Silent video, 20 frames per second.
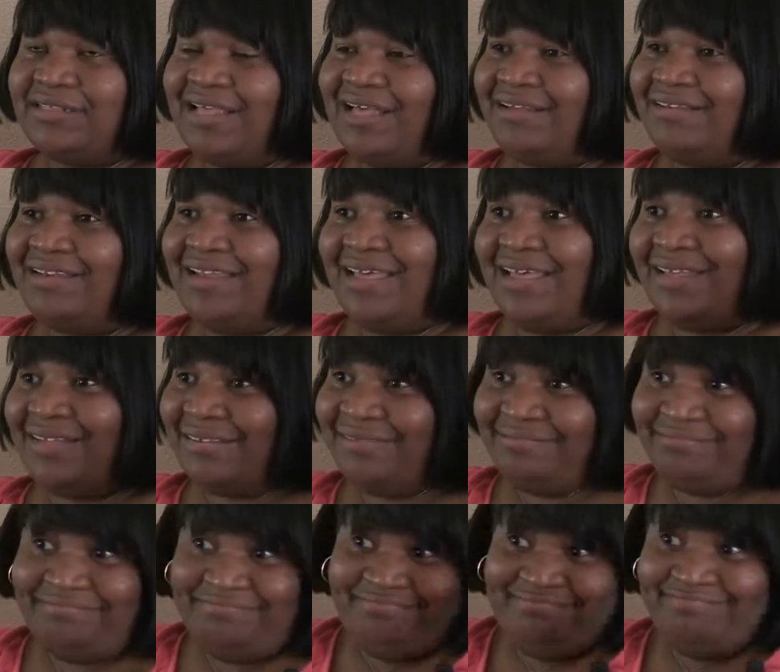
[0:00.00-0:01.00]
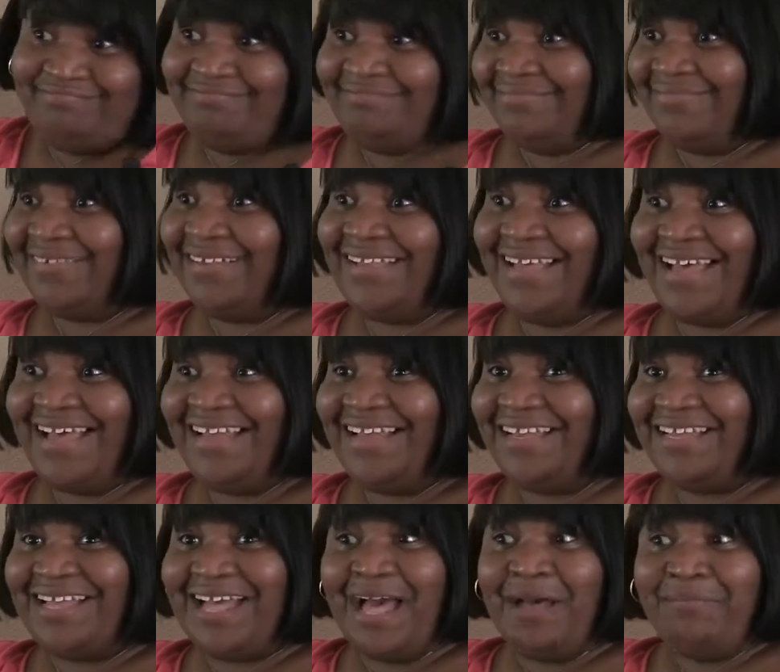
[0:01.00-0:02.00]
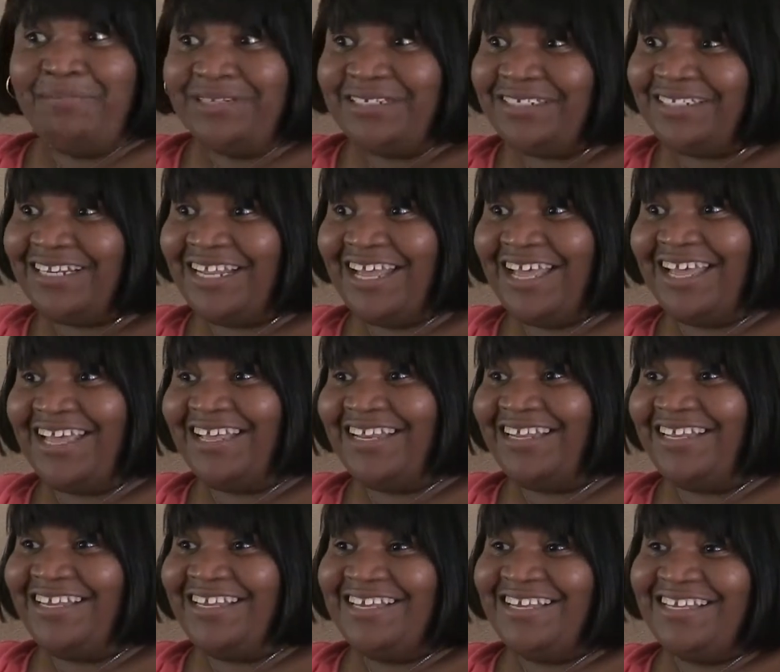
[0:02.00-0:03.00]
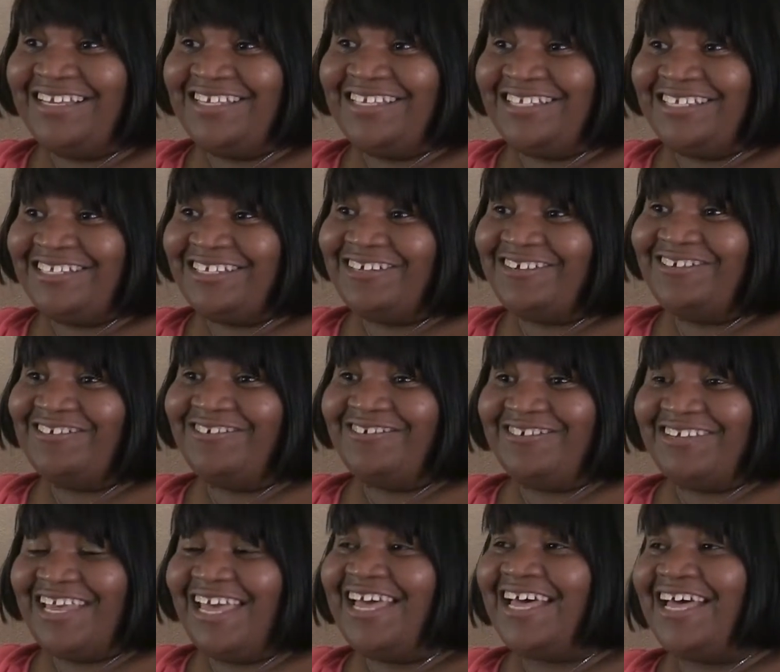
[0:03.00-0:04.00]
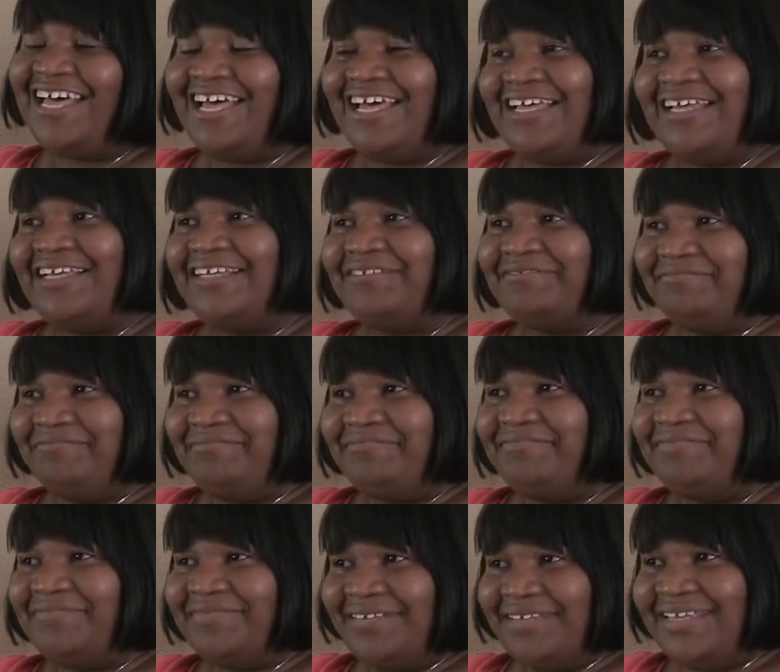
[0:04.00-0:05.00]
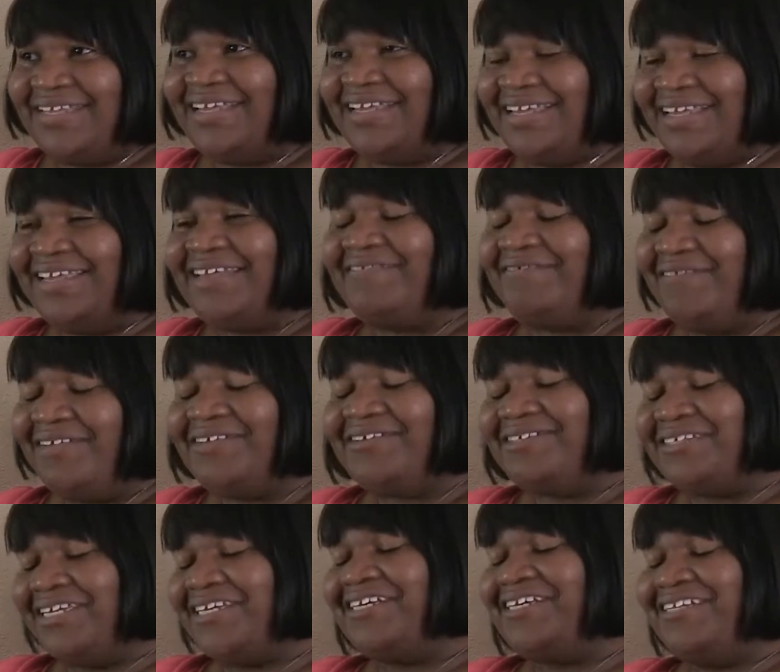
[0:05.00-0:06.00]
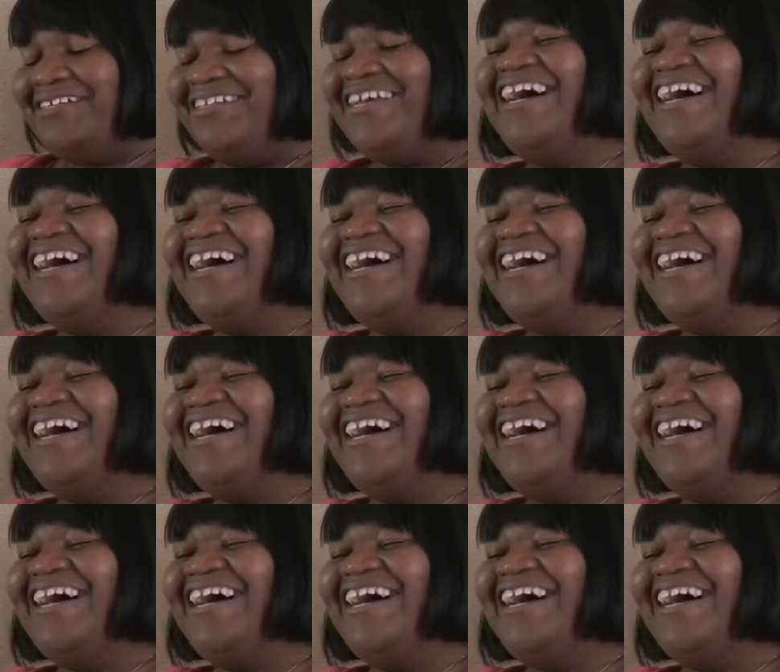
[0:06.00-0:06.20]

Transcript: I I accomplished that. So yeah, it feels good.